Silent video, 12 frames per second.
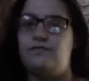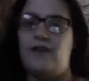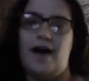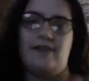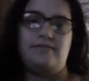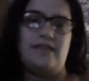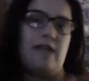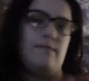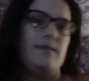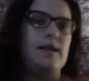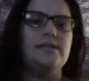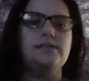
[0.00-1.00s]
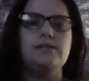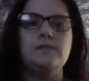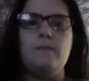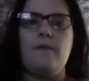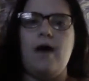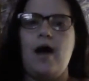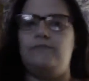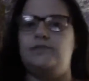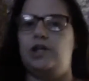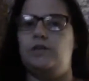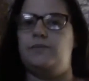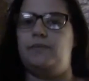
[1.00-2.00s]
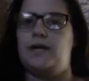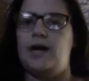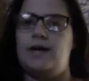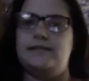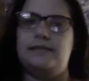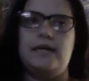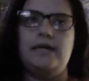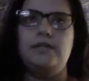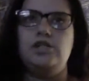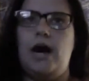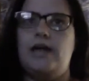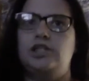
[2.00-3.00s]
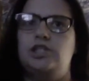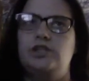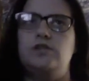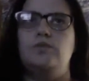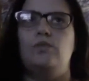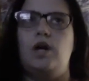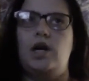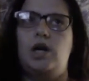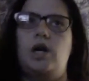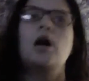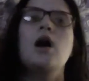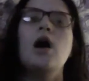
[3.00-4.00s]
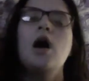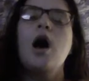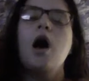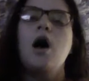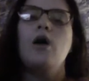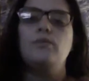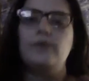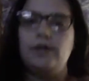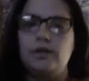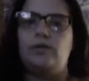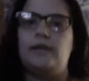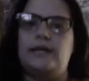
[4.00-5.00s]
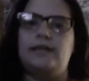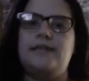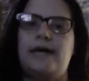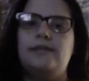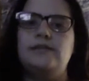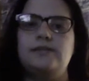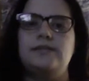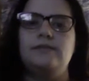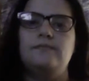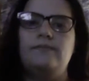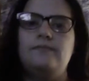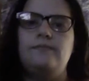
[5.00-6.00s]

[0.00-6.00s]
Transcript: 5-10 minutes after, because the contractions were really, really intense.